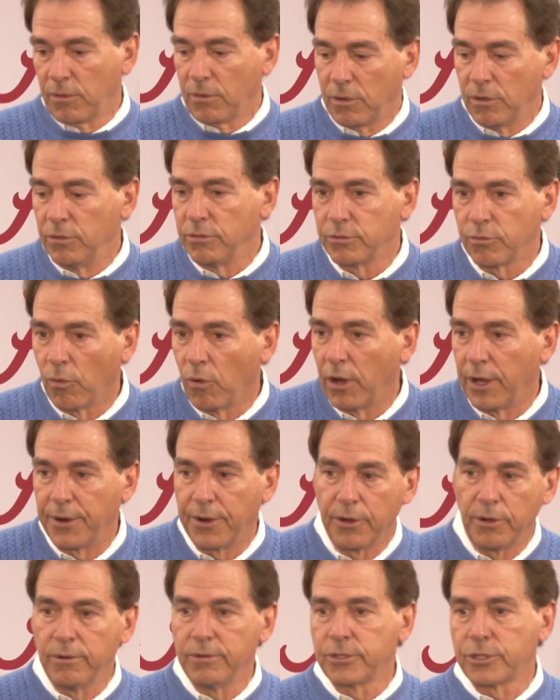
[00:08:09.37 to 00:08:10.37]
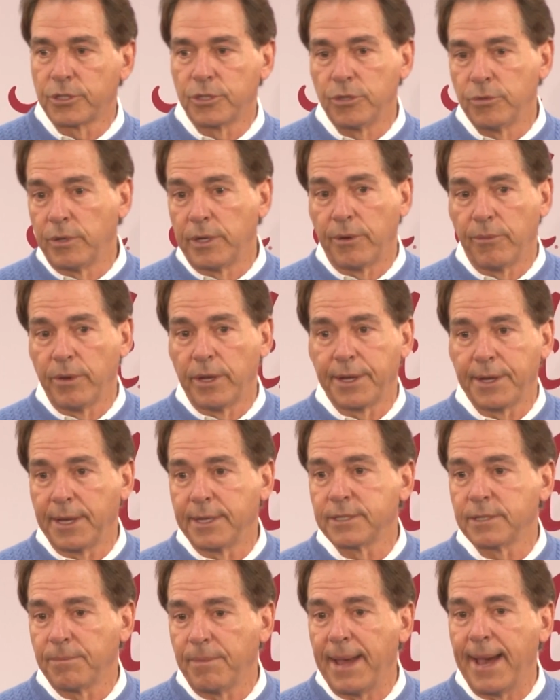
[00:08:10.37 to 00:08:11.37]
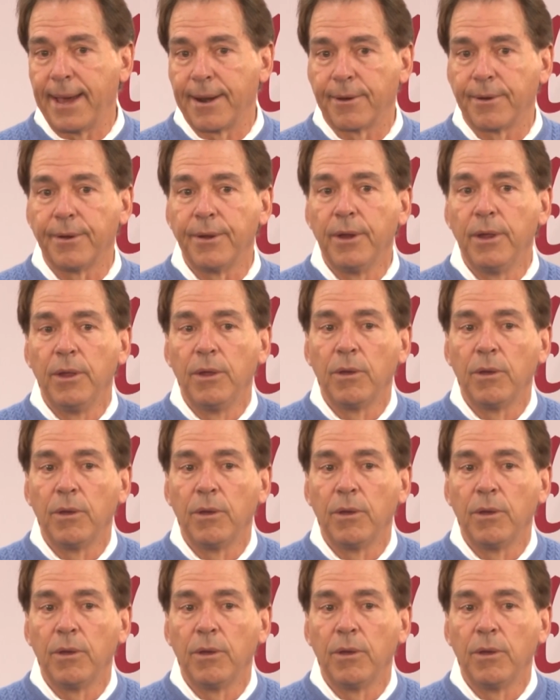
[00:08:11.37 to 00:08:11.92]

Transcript: who's one, who's two, and it really doesn't matter.